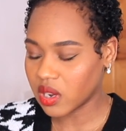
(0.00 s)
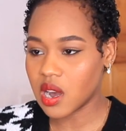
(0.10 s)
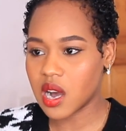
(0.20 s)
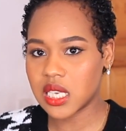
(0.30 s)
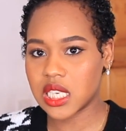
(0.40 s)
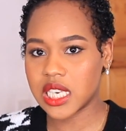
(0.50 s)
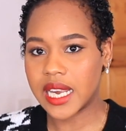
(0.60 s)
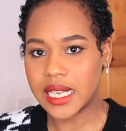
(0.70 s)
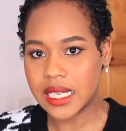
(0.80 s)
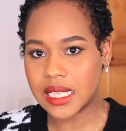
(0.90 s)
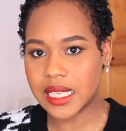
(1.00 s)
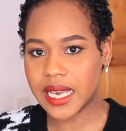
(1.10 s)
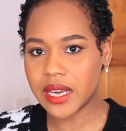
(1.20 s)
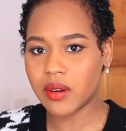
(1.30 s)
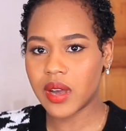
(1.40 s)
last year in the
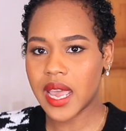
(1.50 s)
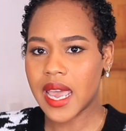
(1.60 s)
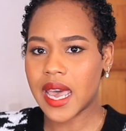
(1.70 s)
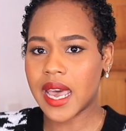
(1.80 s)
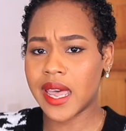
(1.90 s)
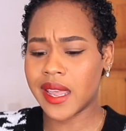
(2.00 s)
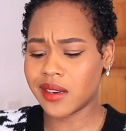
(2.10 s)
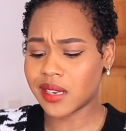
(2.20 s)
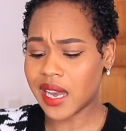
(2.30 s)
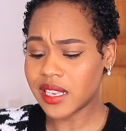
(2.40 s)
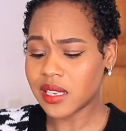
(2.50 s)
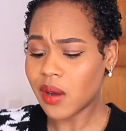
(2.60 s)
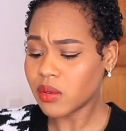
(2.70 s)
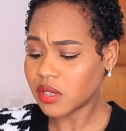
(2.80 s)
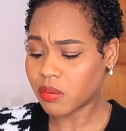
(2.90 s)
sale, and I
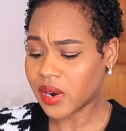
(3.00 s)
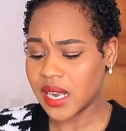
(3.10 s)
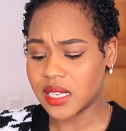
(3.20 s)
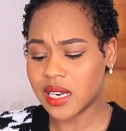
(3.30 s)
was surprised.